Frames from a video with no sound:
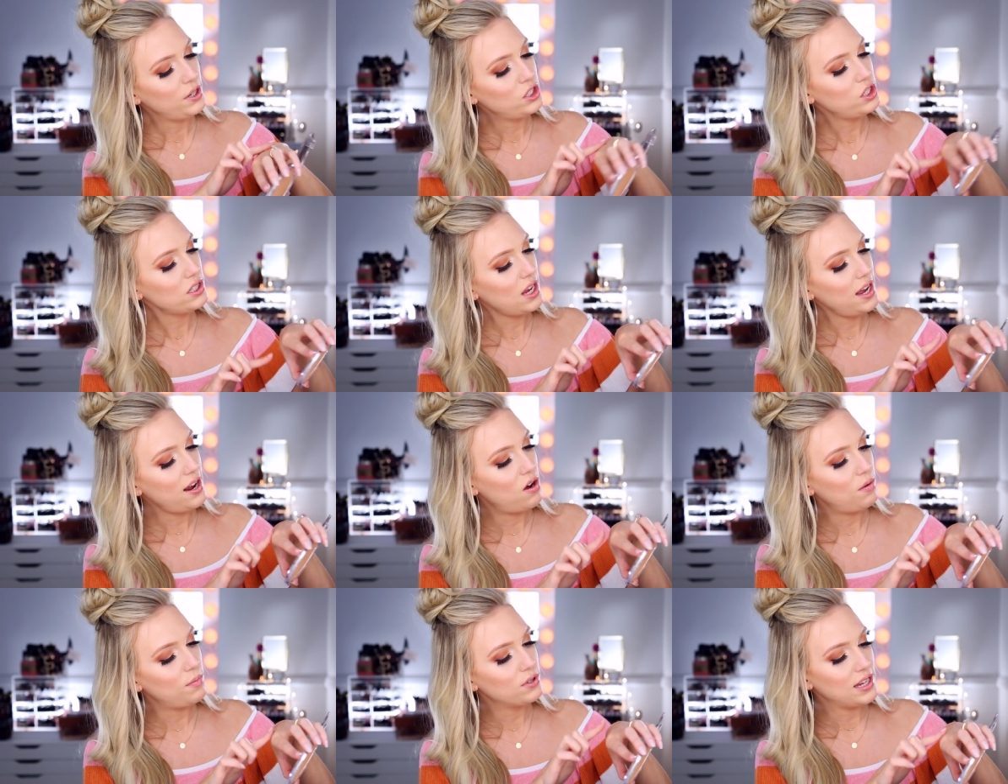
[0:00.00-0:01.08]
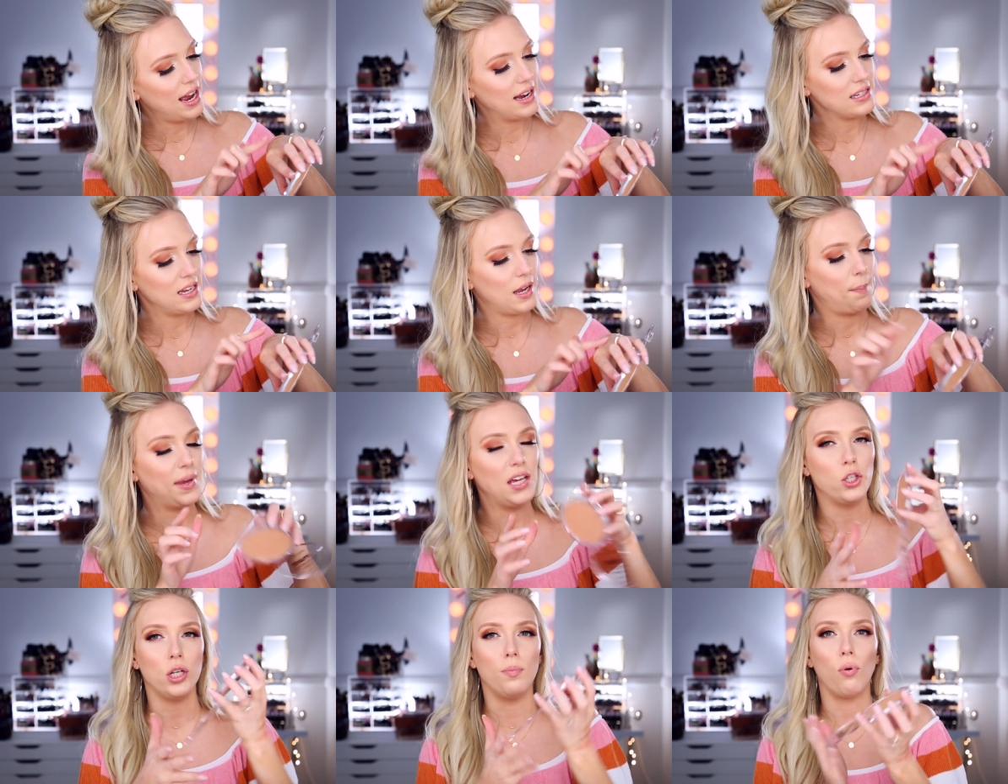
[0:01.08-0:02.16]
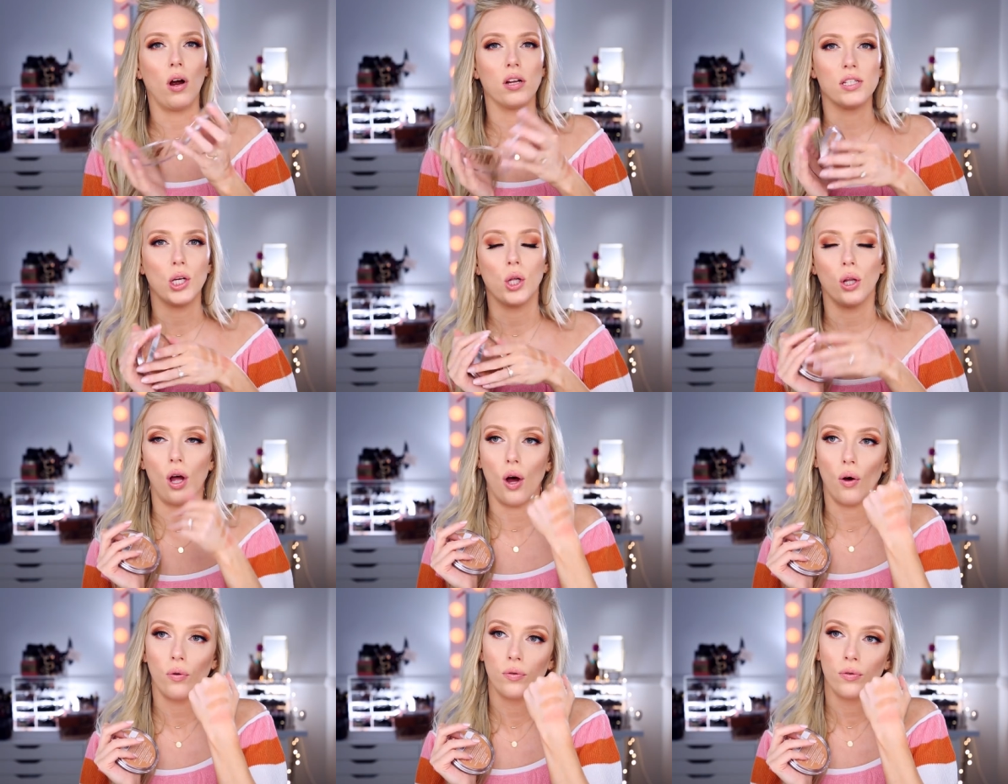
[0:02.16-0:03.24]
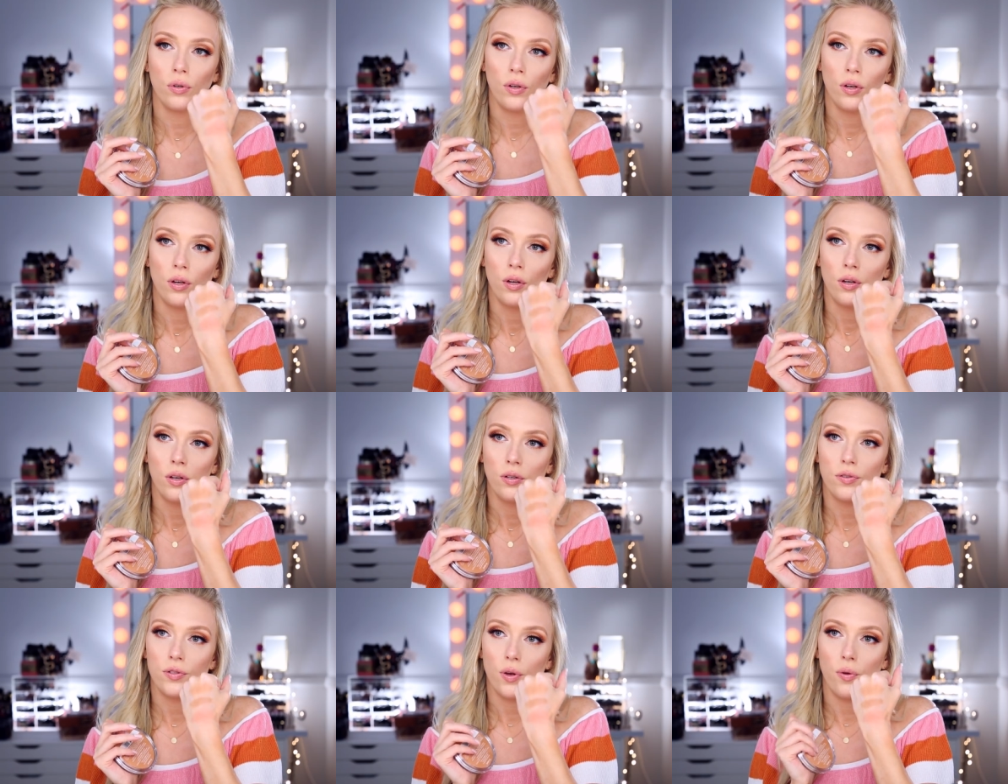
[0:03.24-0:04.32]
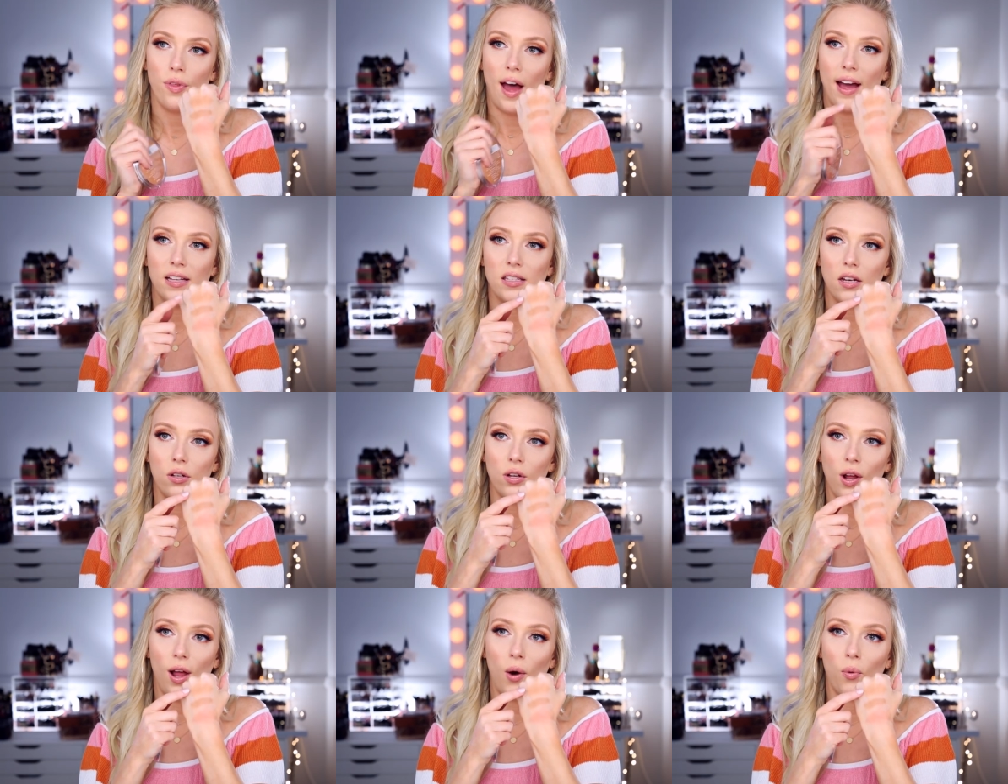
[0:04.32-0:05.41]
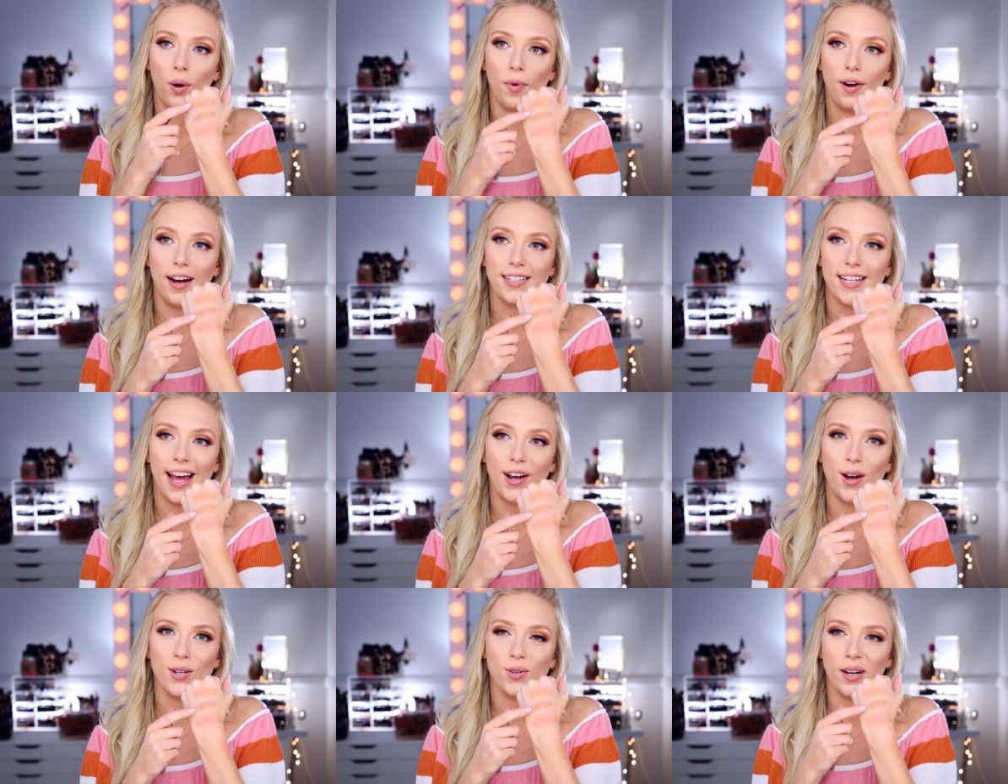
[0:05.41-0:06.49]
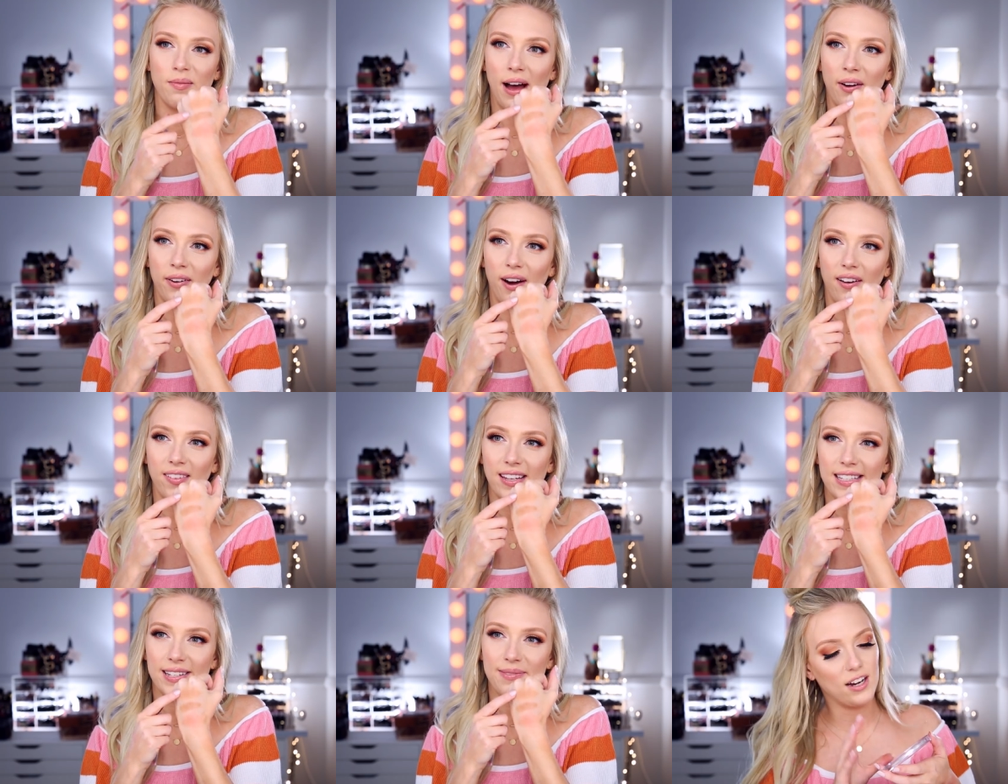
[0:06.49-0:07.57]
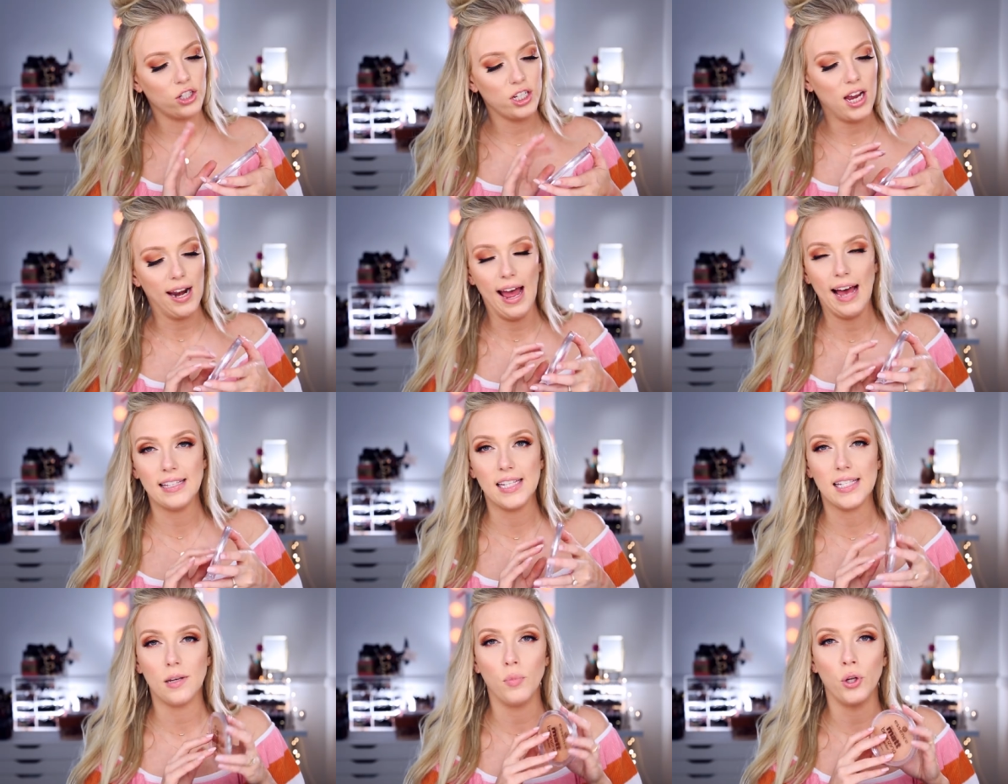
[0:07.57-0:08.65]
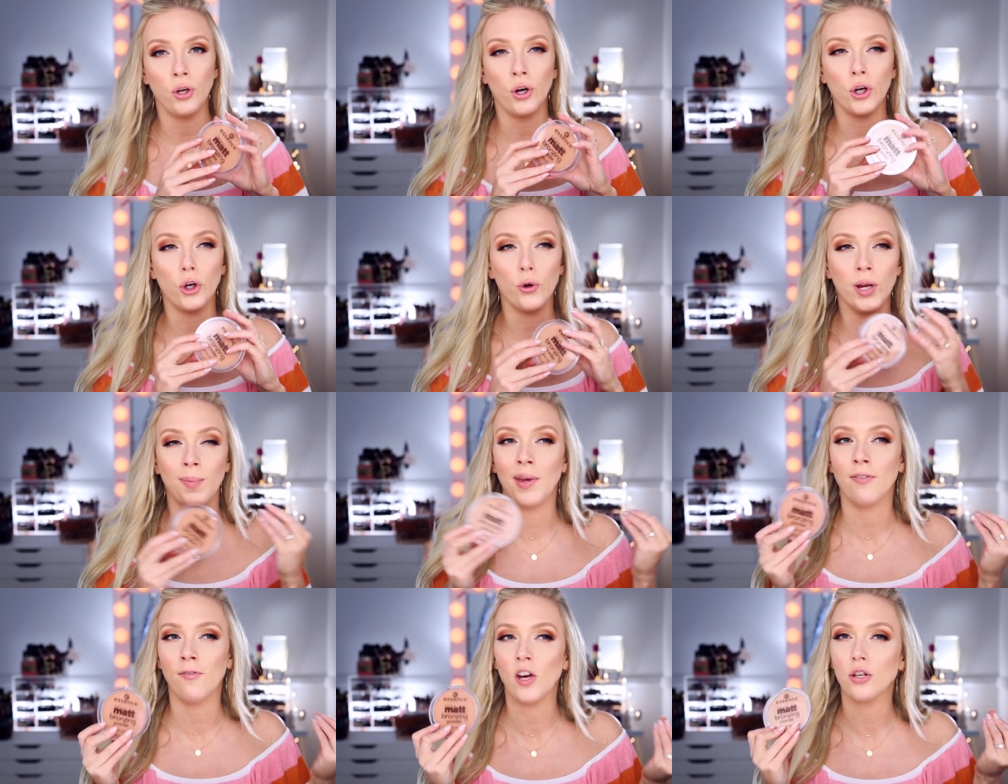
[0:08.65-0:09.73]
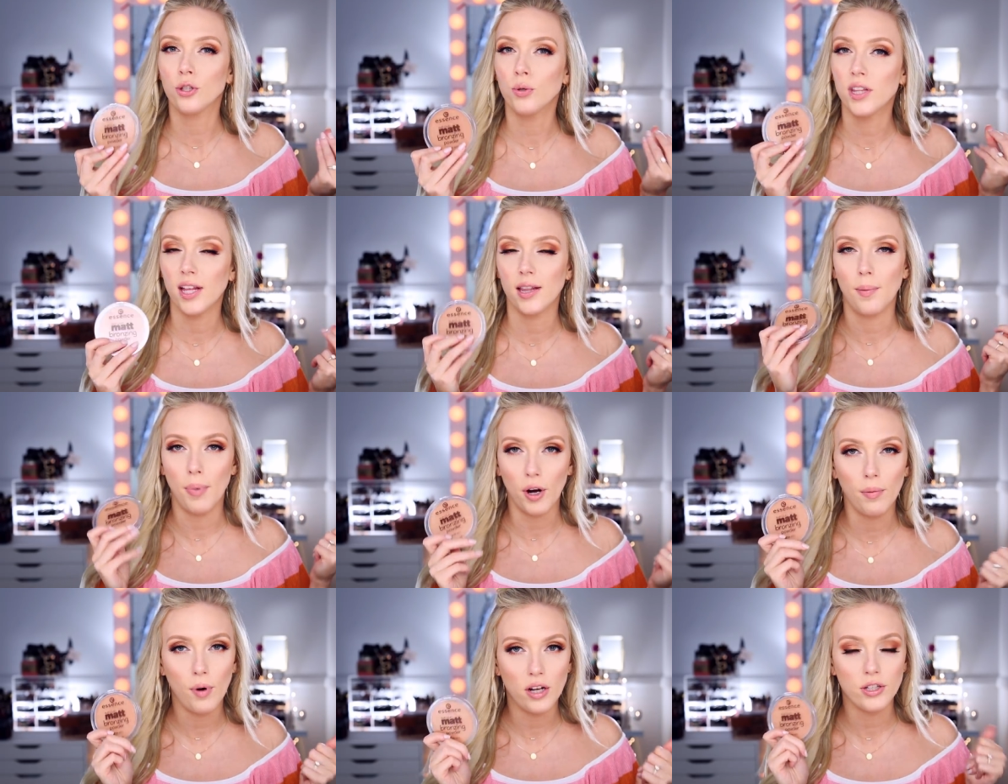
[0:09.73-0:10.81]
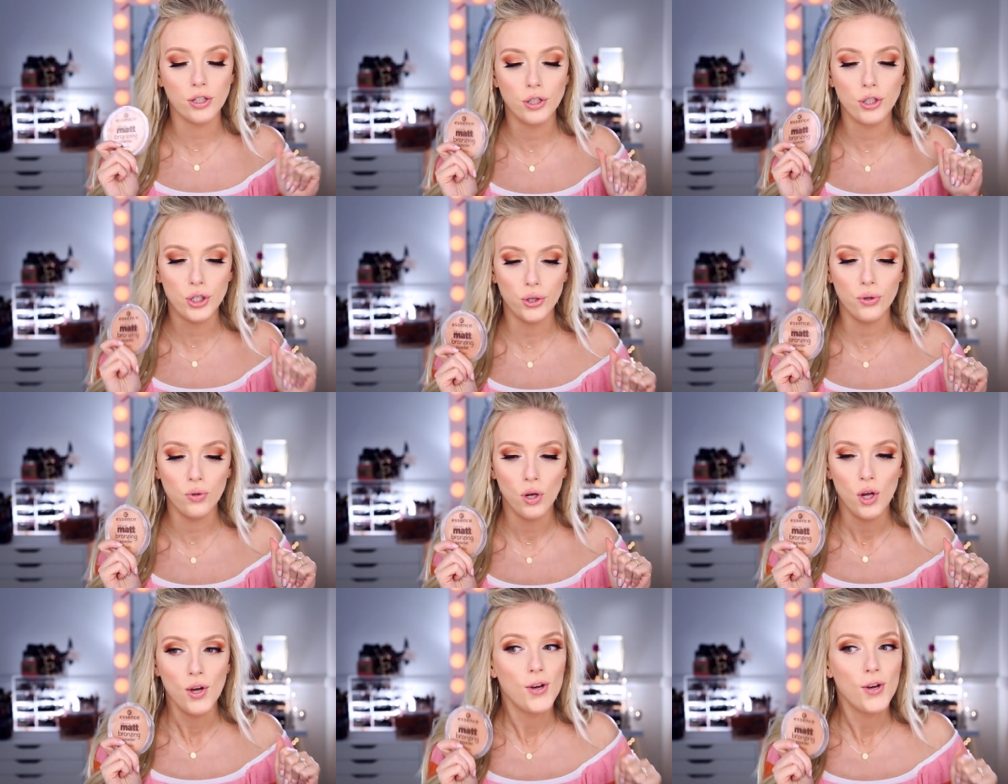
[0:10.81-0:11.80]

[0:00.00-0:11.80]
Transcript: but it just kinda almost has like a peachy bronzy glow so that it's going to look a lot warmer next to that contouring powder obviously. It actually kind of has a similar creamy feel to it that the butter bronzers do.